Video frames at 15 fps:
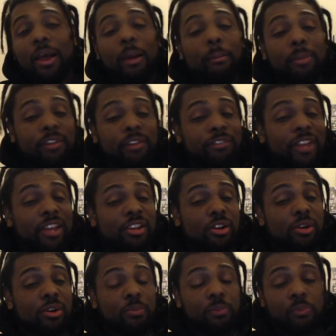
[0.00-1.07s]
But if they
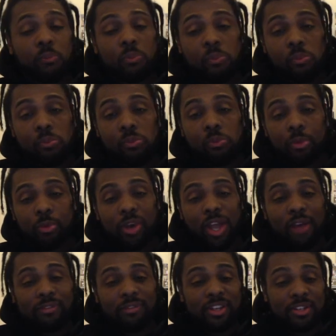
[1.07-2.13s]
don't, we'll
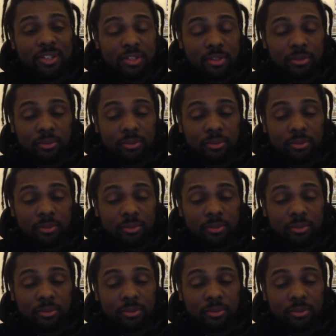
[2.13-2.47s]
have this.